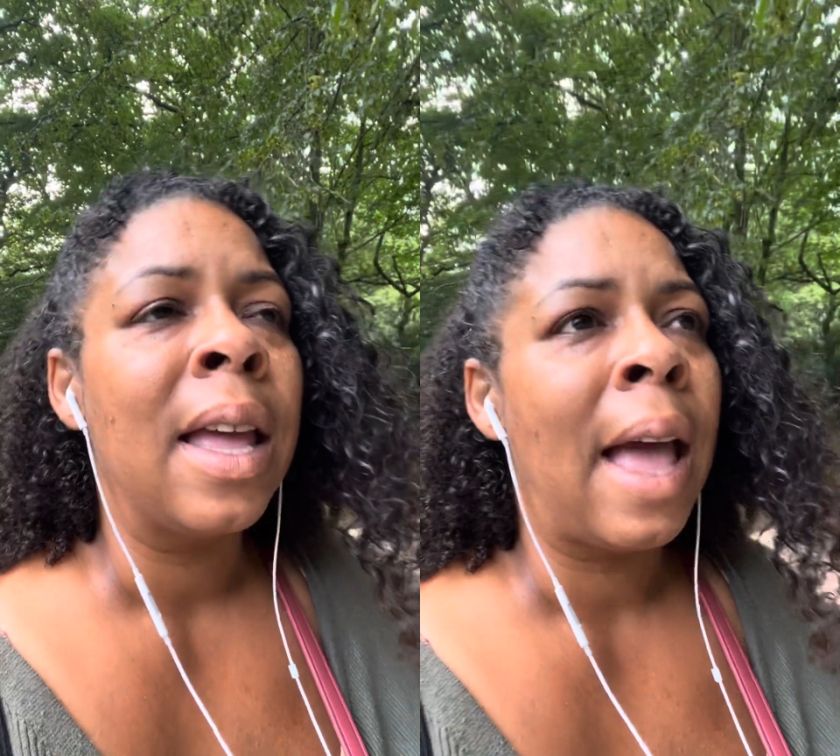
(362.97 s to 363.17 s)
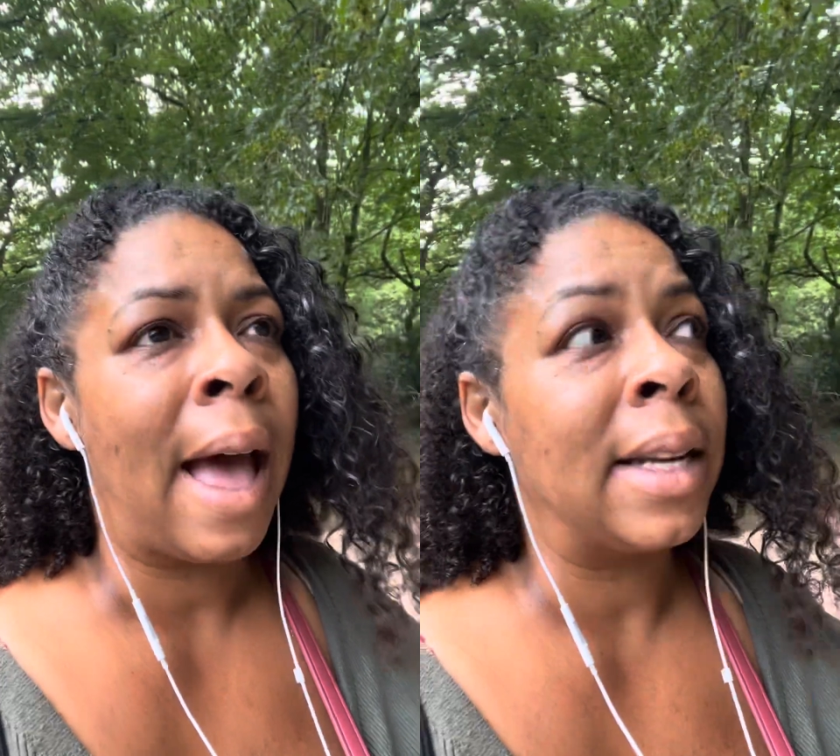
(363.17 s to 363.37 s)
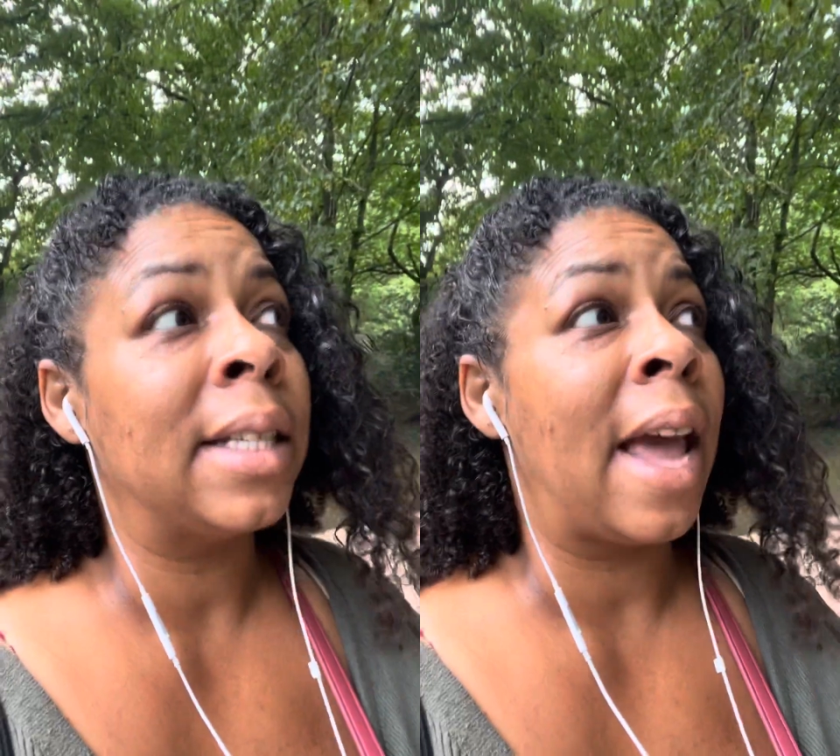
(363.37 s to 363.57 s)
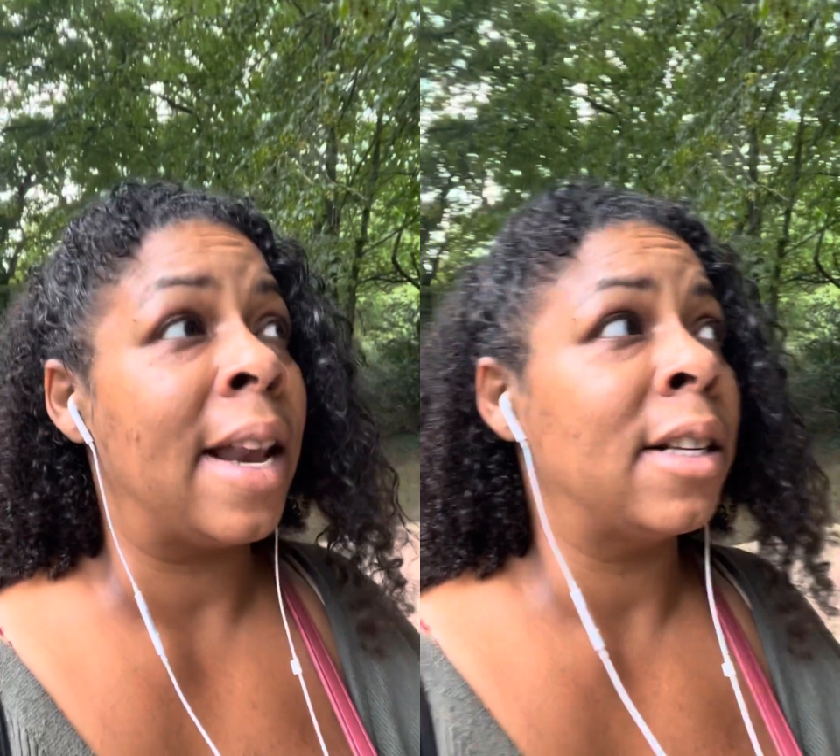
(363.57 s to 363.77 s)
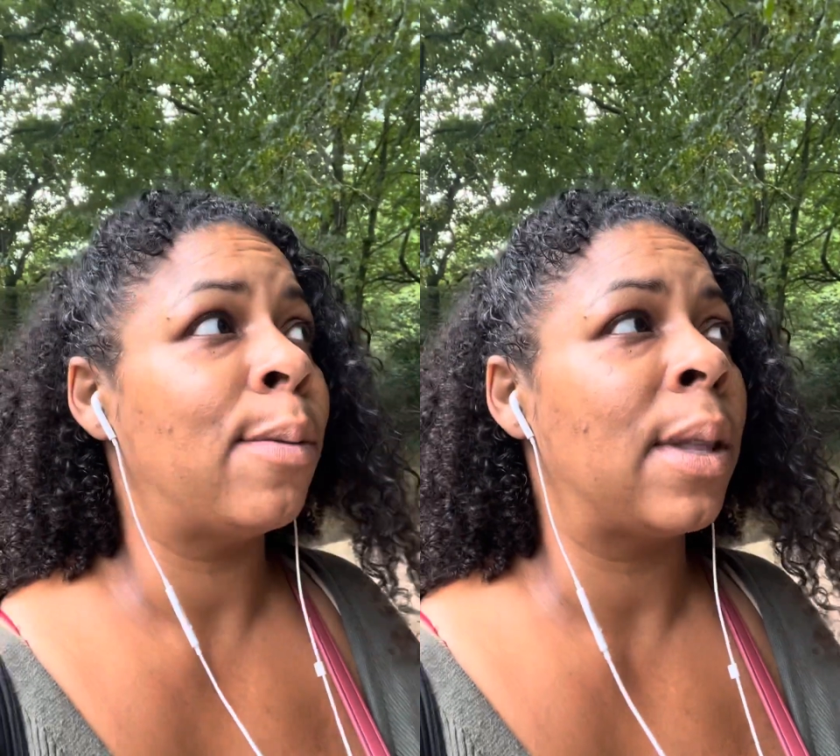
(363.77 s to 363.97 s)
And It
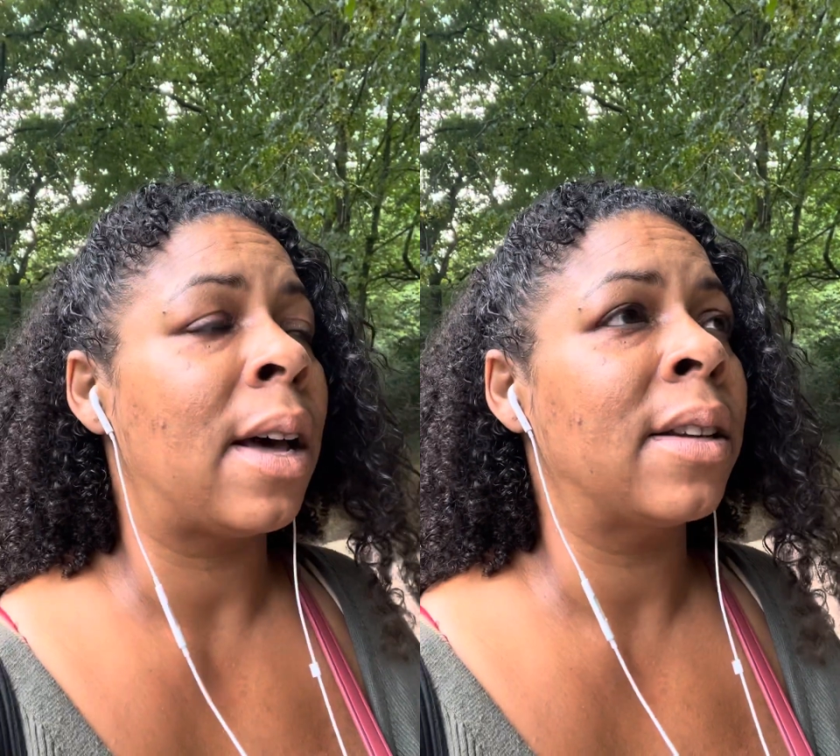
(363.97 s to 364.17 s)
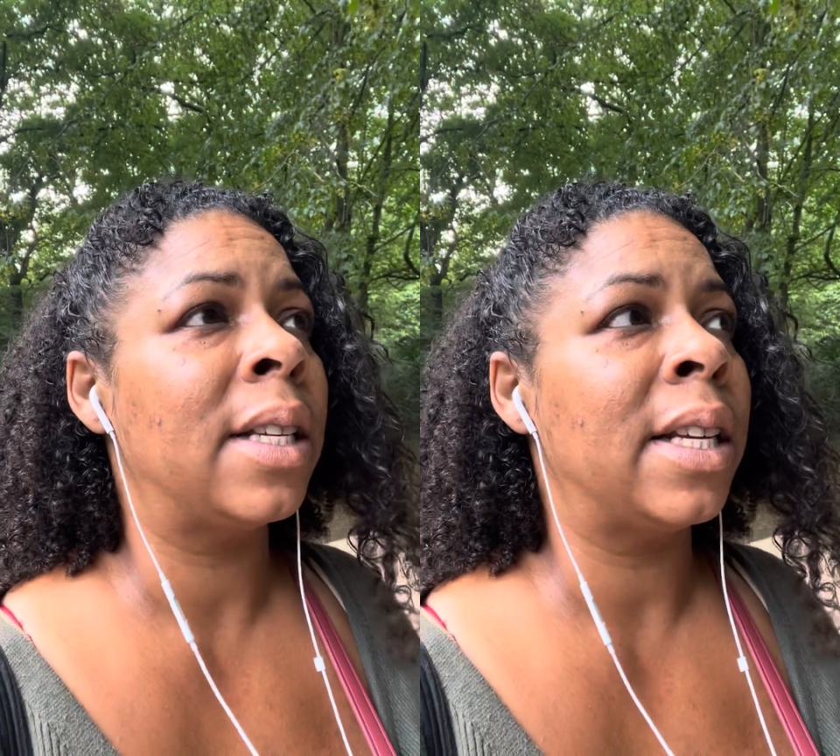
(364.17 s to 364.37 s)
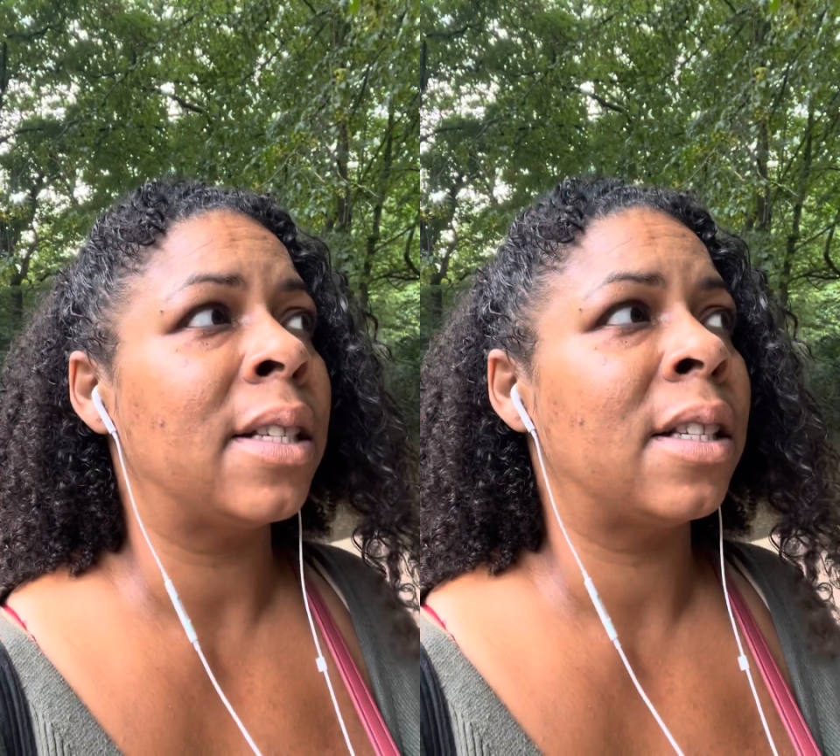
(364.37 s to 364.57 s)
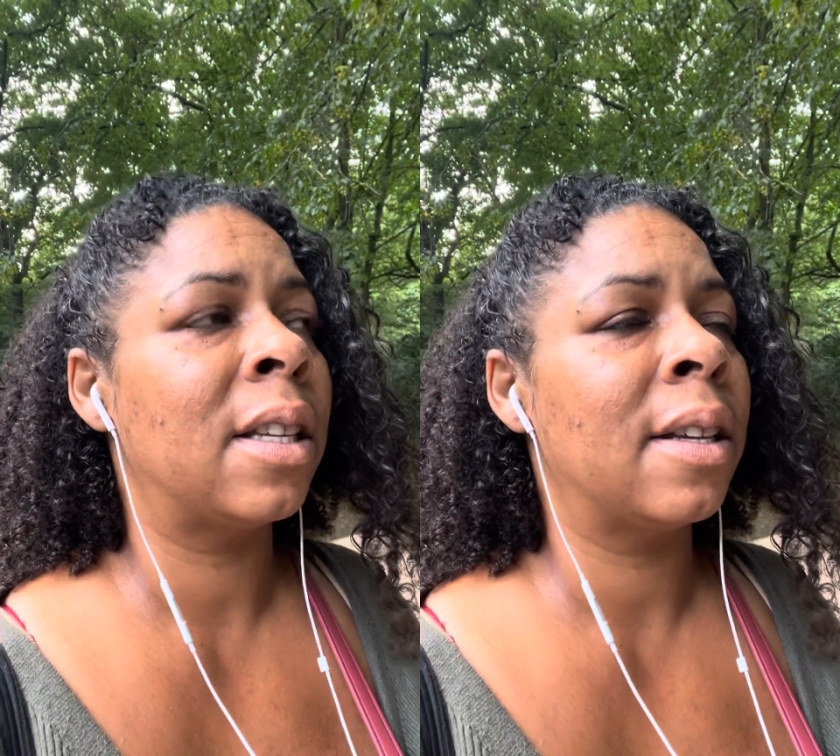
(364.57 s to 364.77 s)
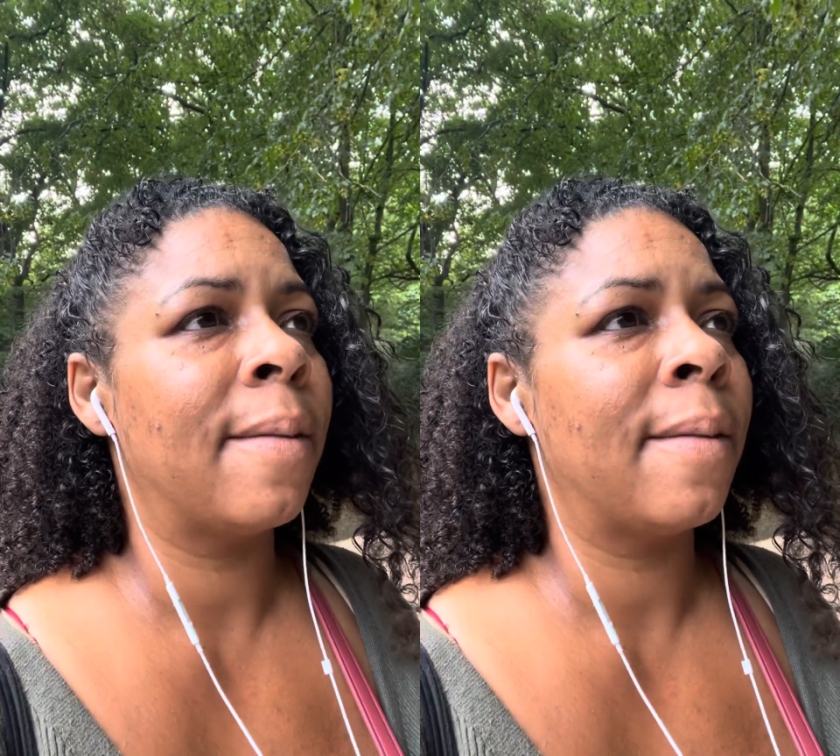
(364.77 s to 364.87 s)
Ends With Us is